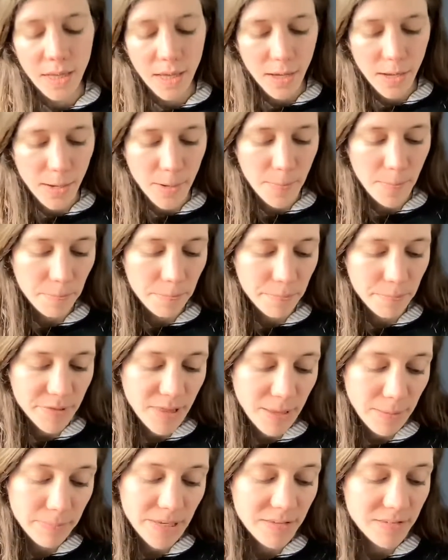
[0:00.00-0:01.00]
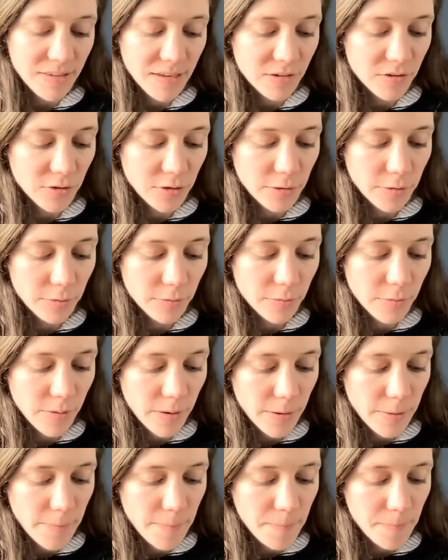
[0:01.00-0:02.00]
But that being said, you
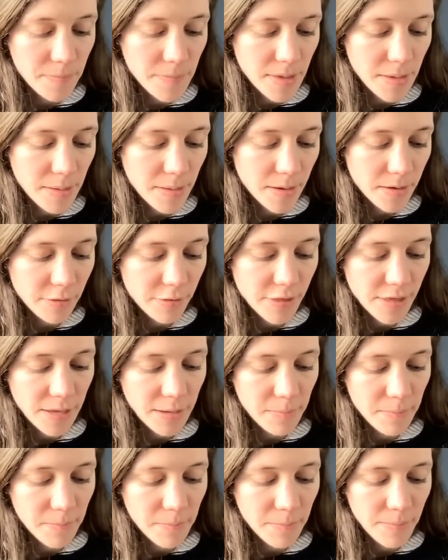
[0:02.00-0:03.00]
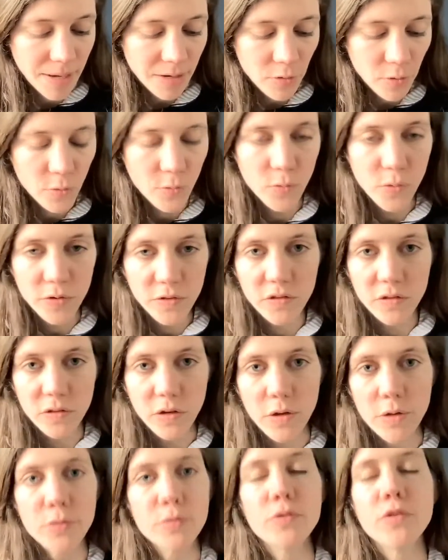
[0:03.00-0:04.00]
know, I think Macron was
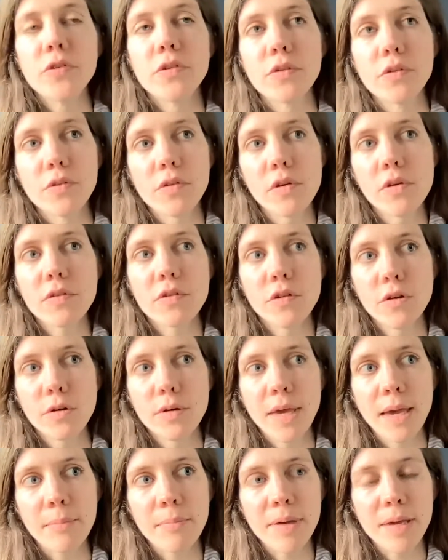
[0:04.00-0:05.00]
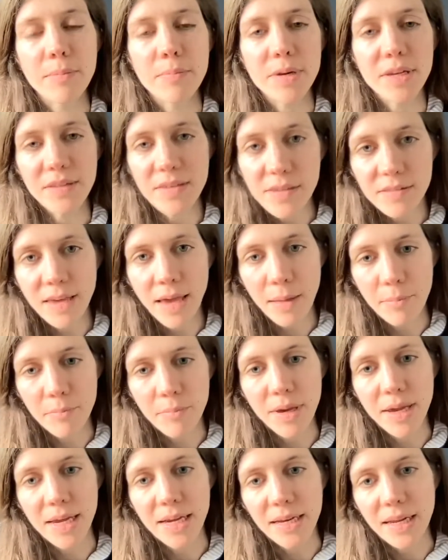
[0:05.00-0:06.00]
slow to campaign, but he is
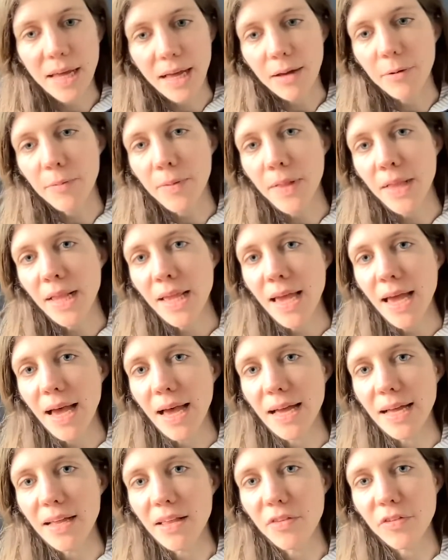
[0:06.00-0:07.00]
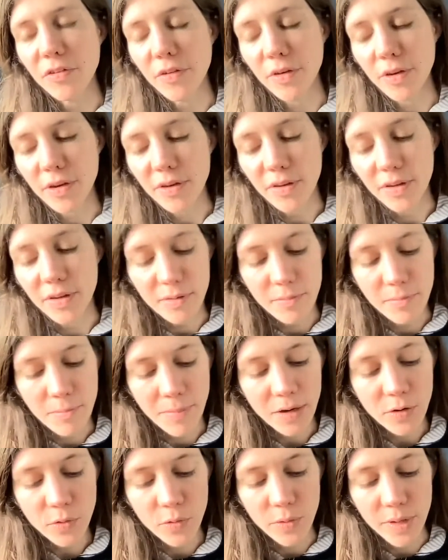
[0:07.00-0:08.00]
campaigning now. And
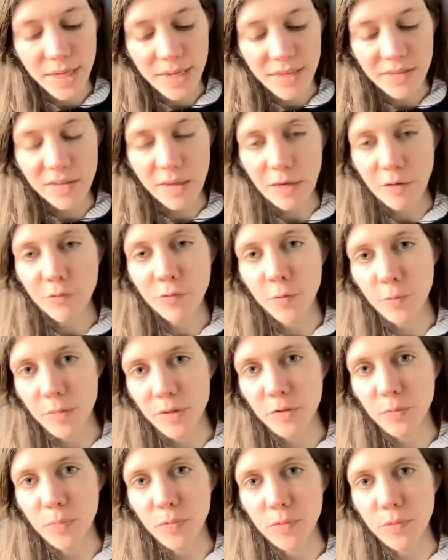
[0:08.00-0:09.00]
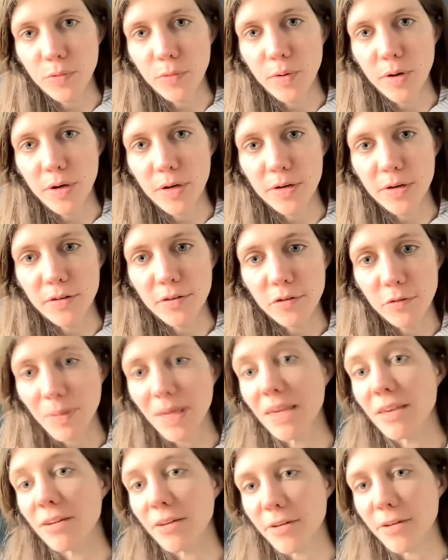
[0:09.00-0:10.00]
Macron is a formidable
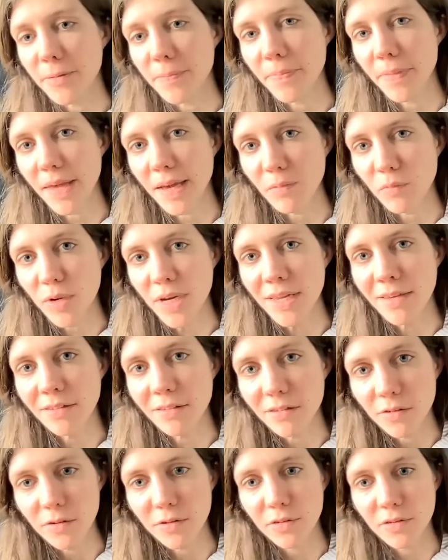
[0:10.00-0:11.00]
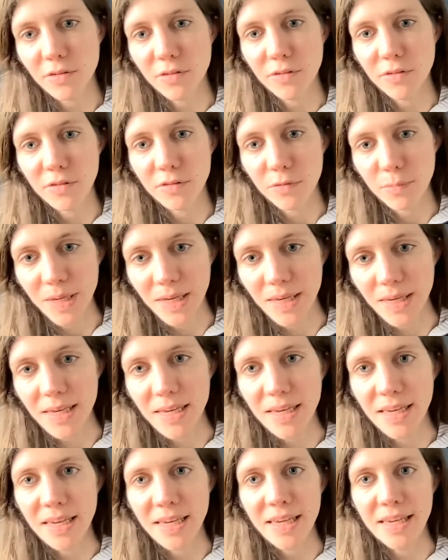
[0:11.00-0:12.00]
speaker. And when he starts
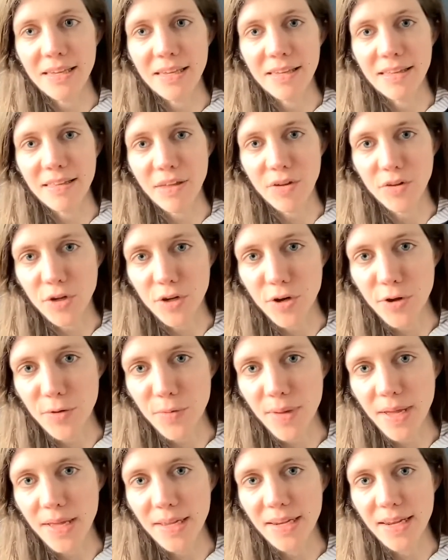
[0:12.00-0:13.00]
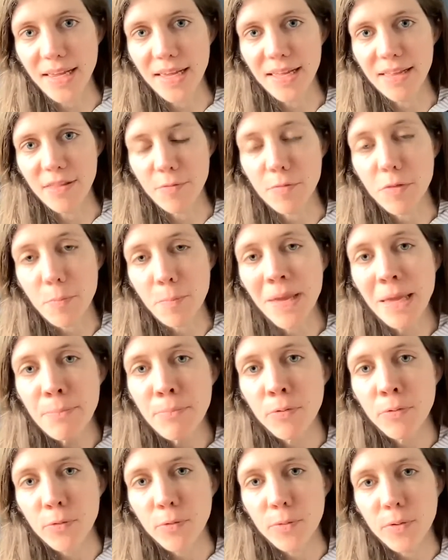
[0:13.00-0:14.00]
speaking, the
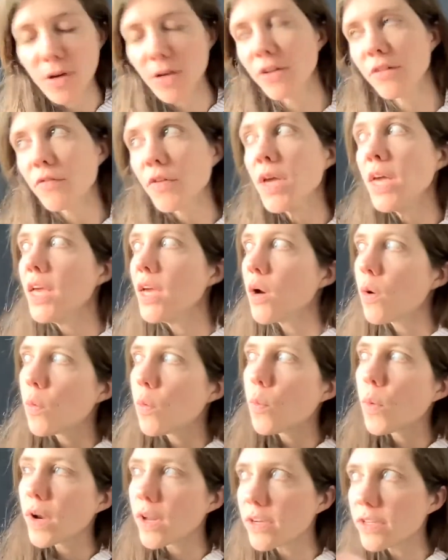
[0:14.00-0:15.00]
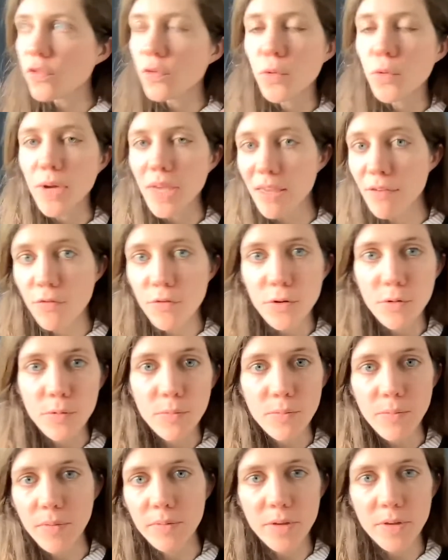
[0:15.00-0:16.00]
people kind of, when I talk
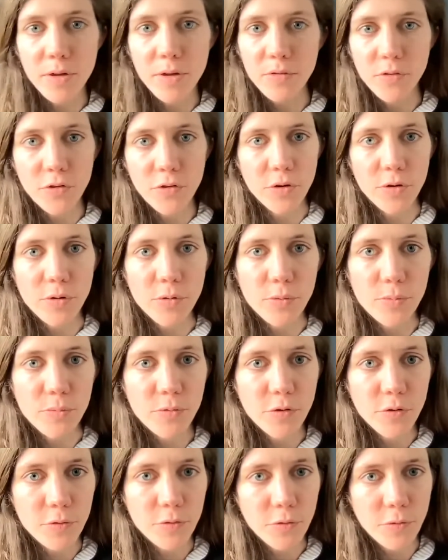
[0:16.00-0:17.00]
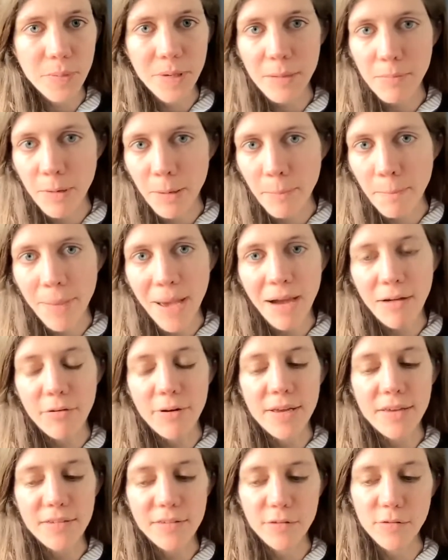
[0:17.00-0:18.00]
even to people in
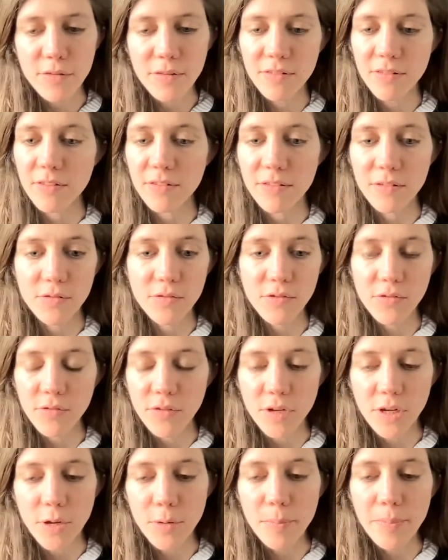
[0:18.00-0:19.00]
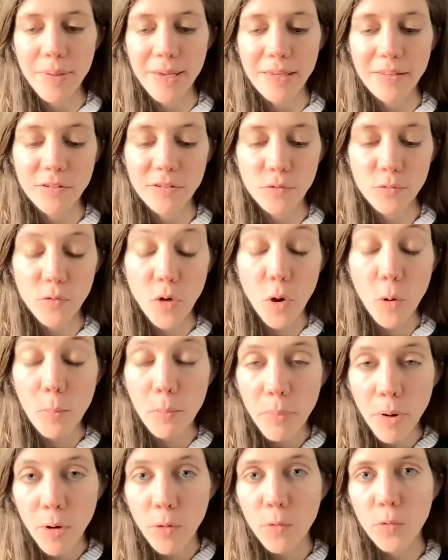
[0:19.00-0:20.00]
Paris, this isn't, you know, based on
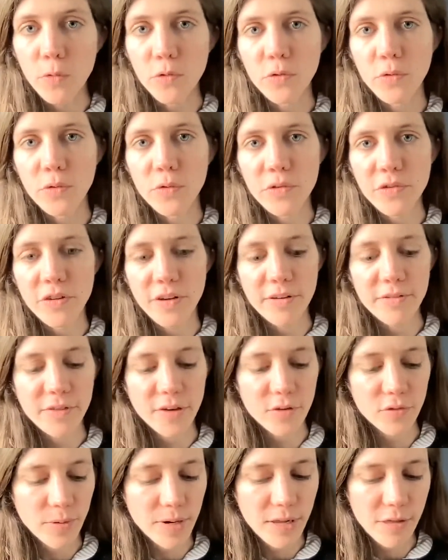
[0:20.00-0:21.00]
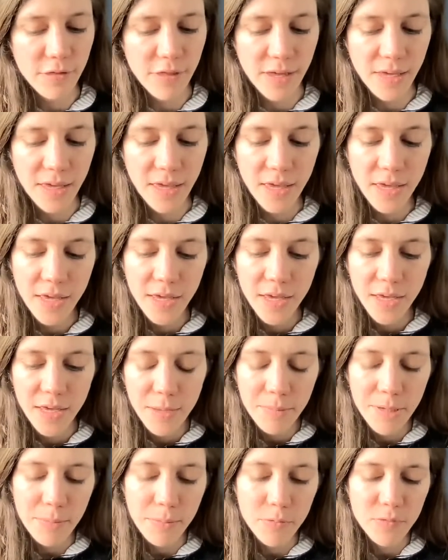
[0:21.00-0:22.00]
polls or on surveys or anything,
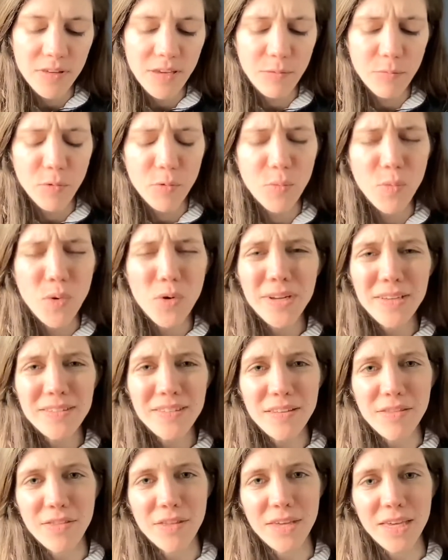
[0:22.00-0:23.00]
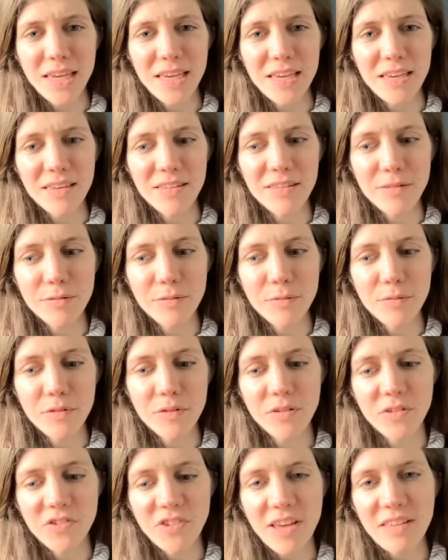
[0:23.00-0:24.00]
people say, well, what is it that he's
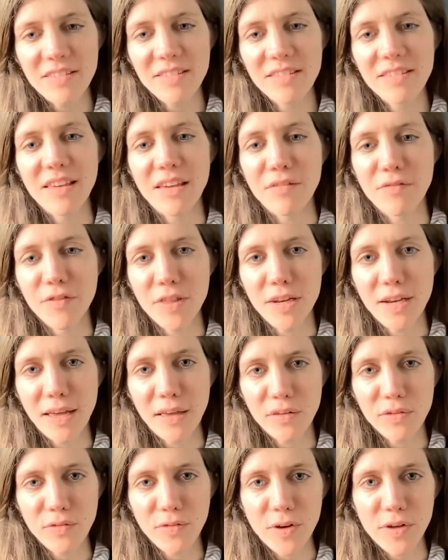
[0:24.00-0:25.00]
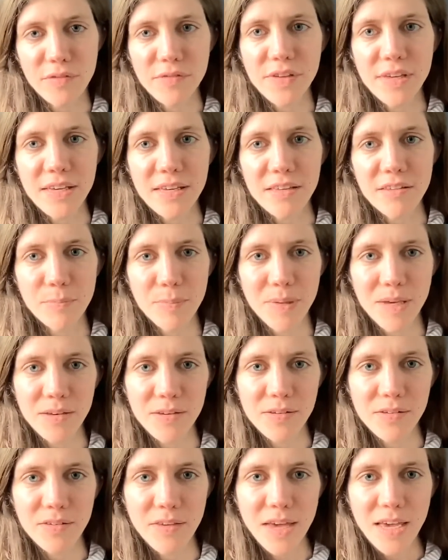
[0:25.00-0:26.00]
suggesting for the next 5 years?
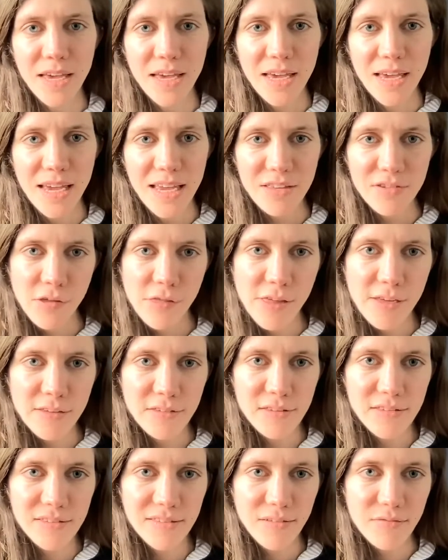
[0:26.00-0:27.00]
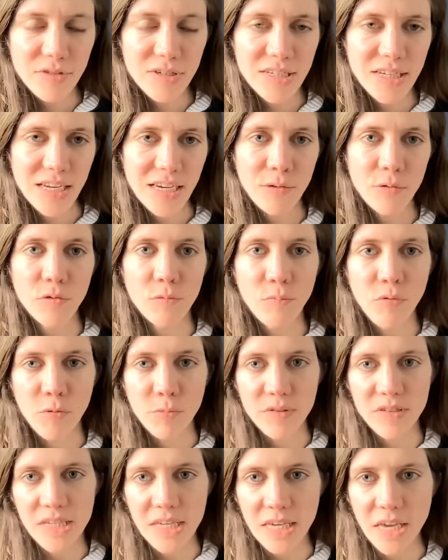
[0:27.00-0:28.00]
Because in 2017, he was
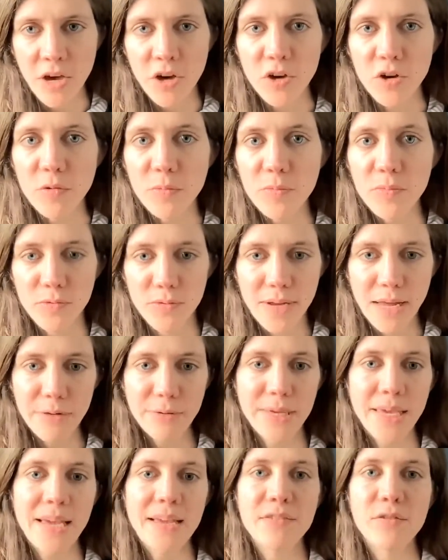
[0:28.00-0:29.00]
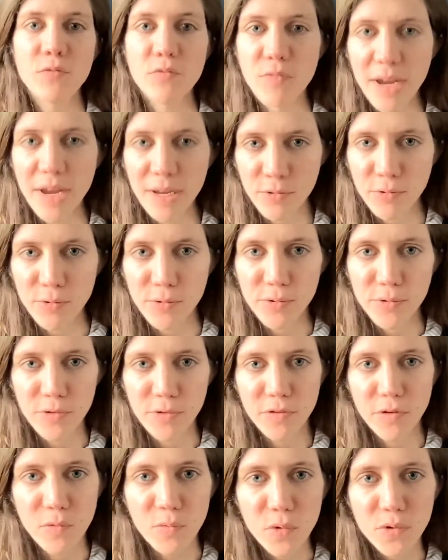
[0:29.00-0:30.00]
promising hope. Now he has a record.
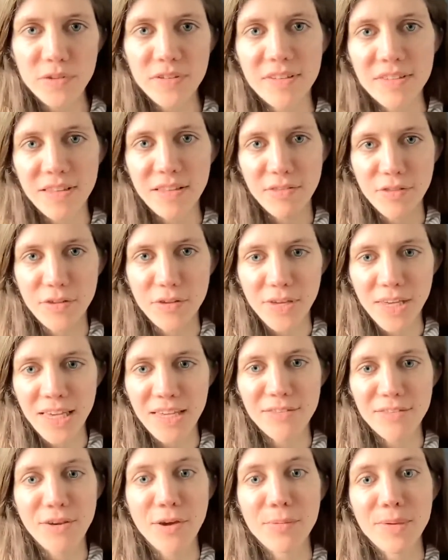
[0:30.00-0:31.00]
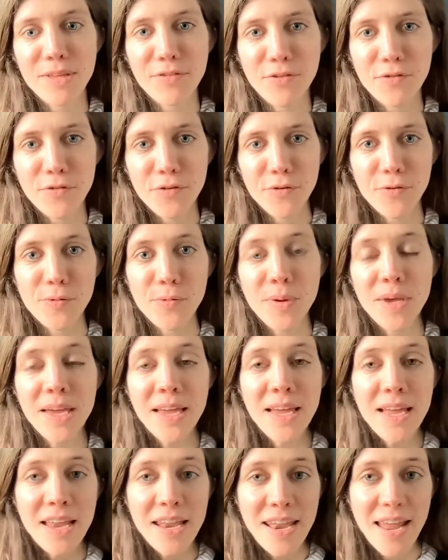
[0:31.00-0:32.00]
So what is it that he's going to do
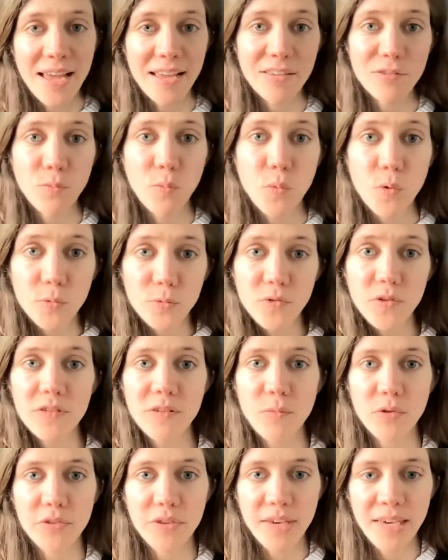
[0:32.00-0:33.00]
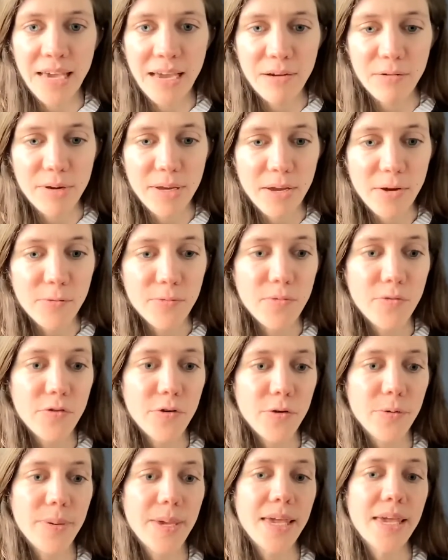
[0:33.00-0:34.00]
next? What does he want to carry on
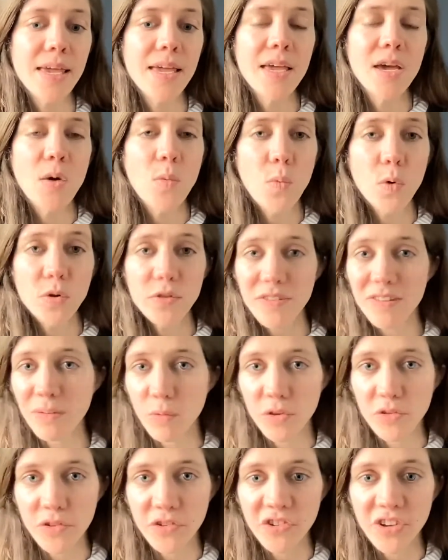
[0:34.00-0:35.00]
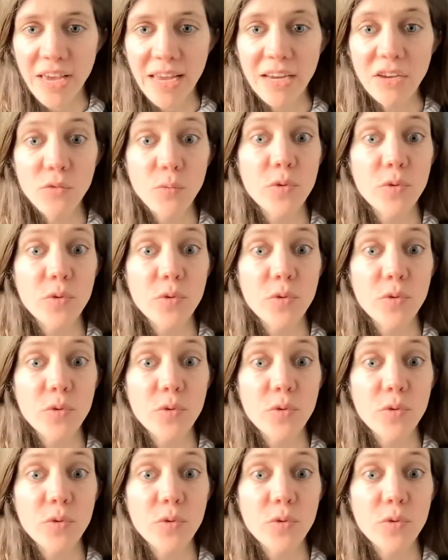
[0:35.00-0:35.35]
doing? What does he want to change?